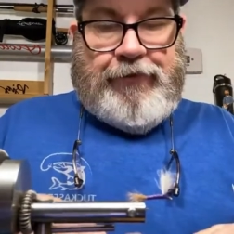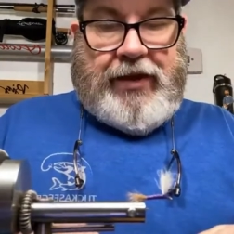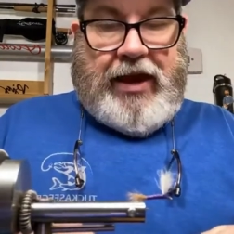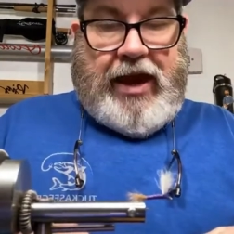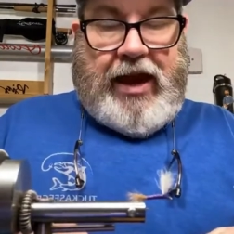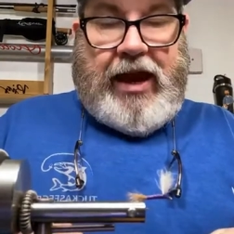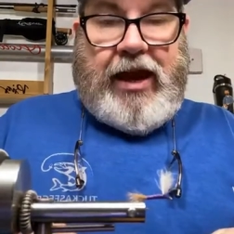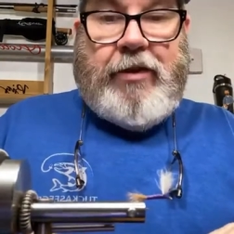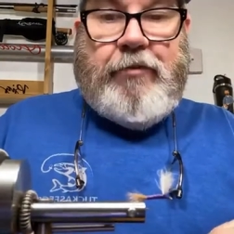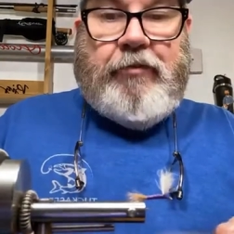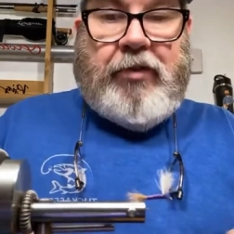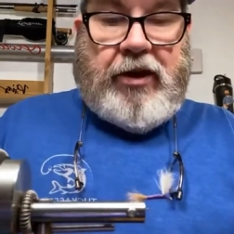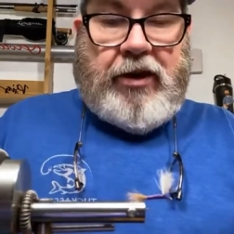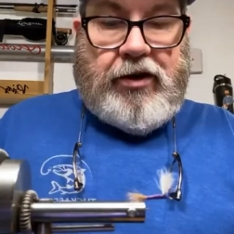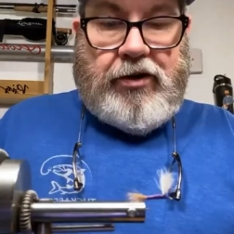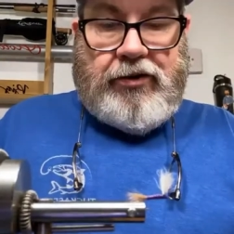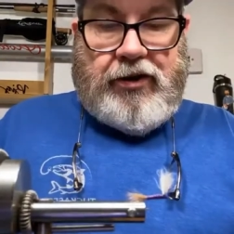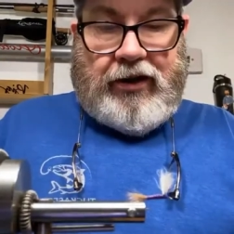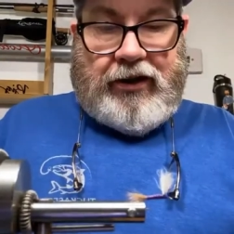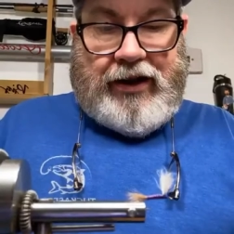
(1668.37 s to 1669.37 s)
and
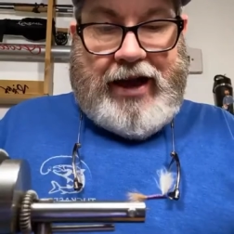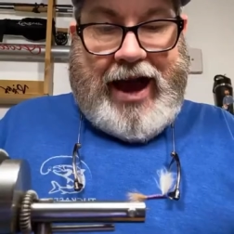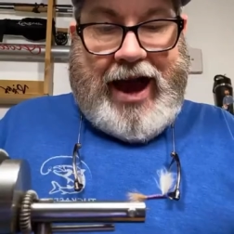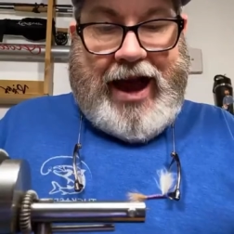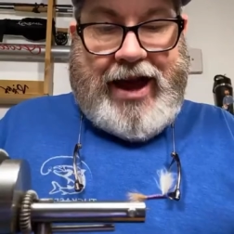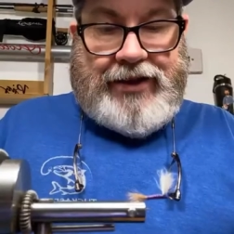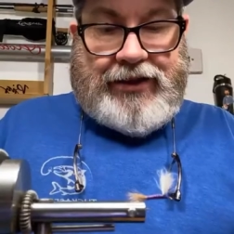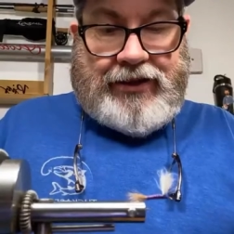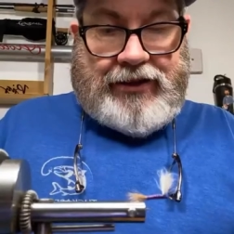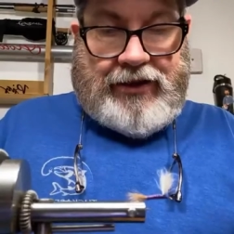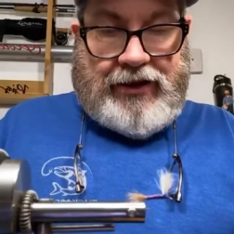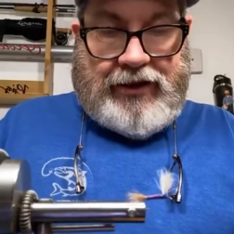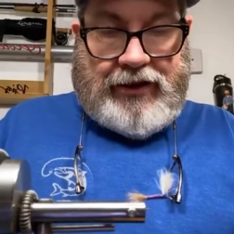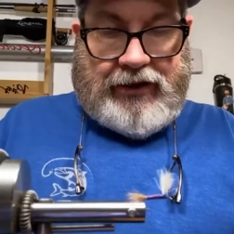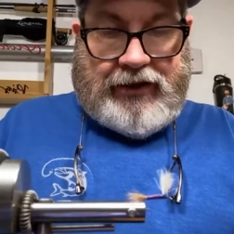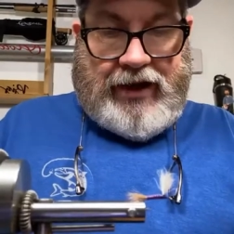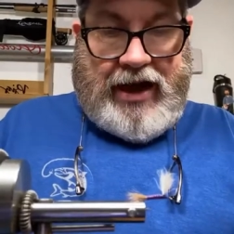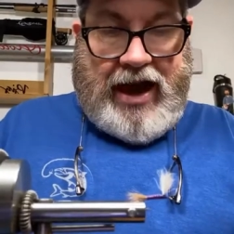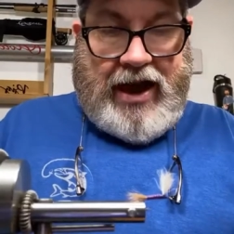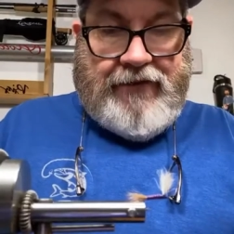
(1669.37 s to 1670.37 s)
per the last
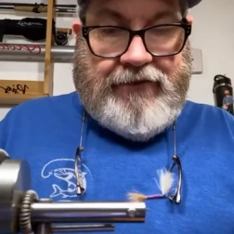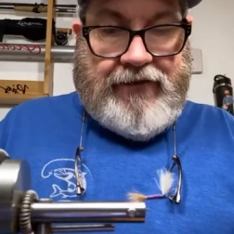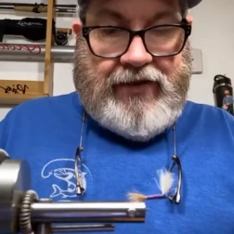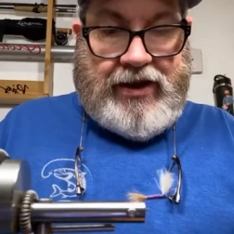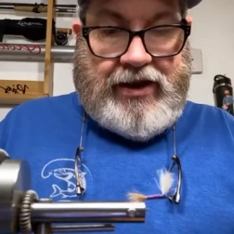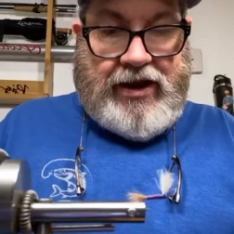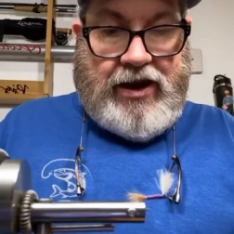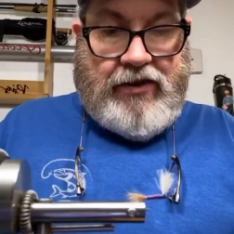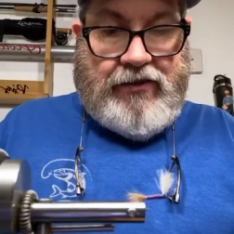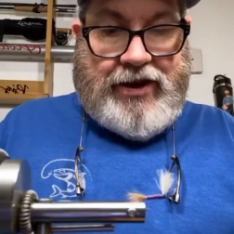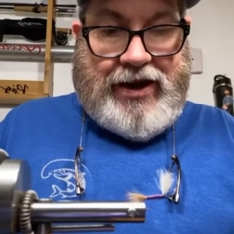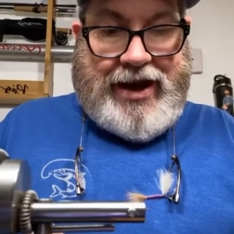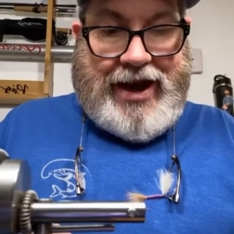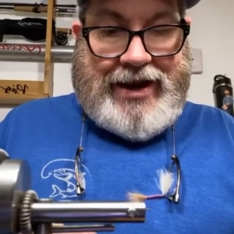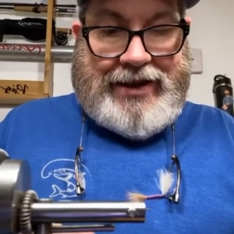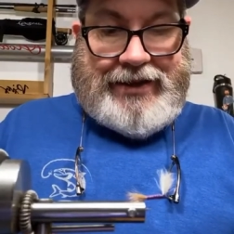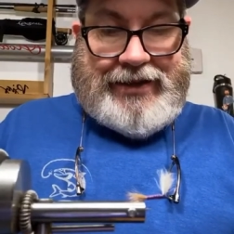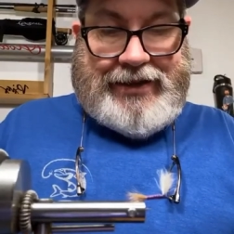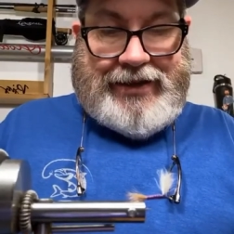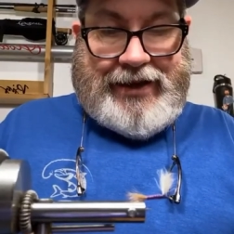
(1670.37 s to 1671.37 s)
live video that
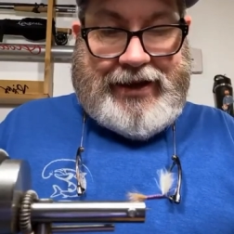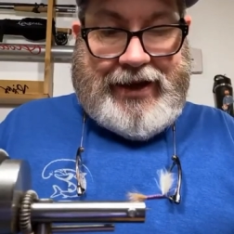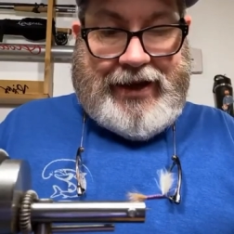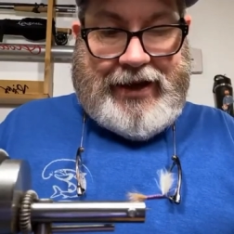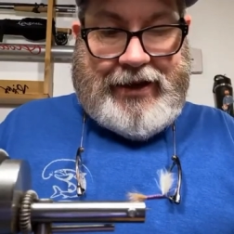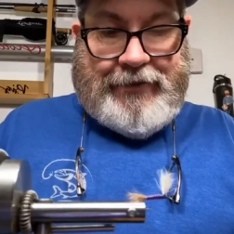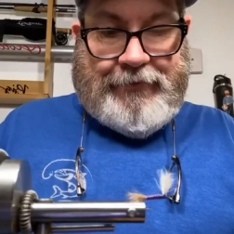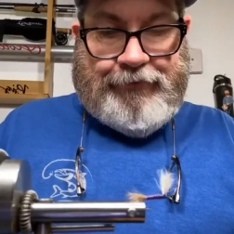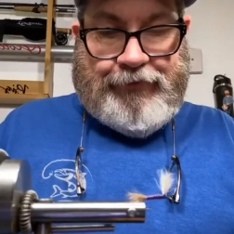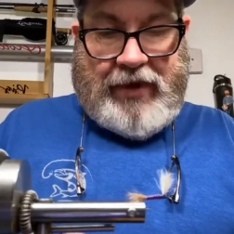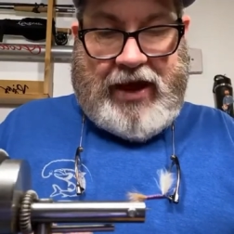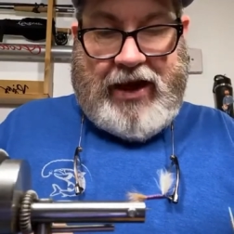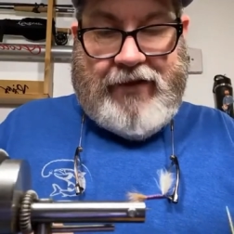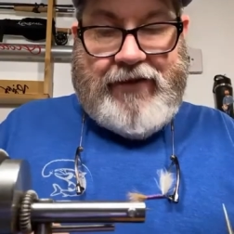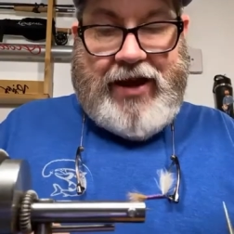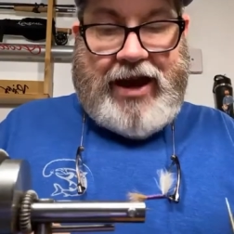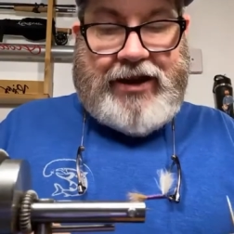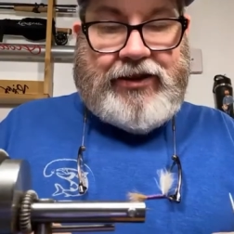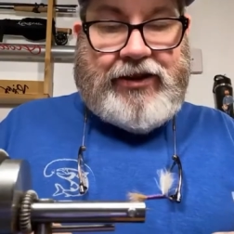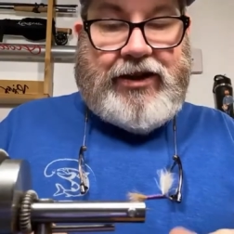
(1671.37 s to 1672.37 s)
I did, I've
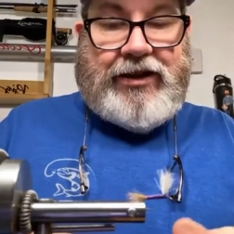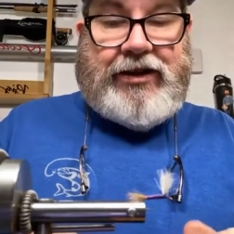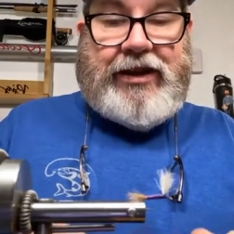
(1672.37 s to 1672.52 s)
actually